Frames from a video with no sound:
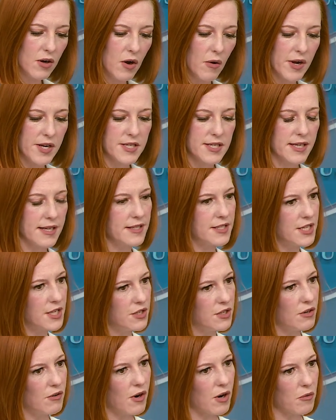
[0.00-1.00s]
going to
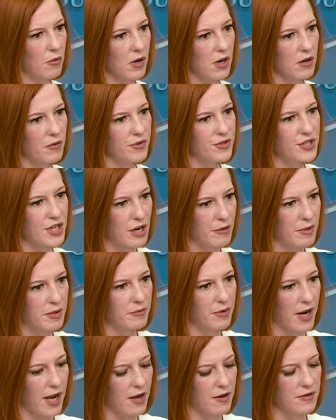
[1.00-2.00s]
continue our work with Chairman
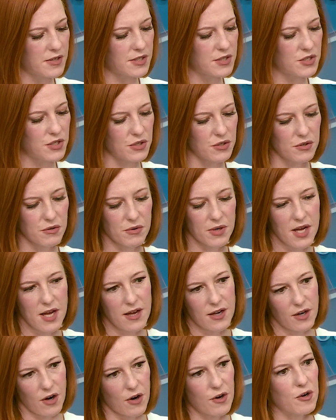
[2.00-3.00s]
Brown to
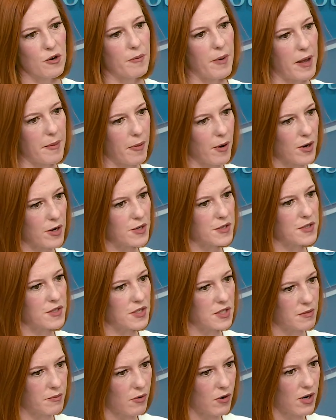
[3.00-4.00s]
garner
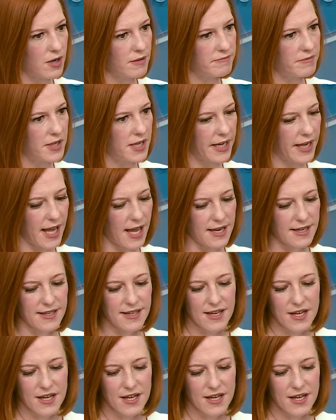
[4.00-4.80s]
bipartisan support. But again,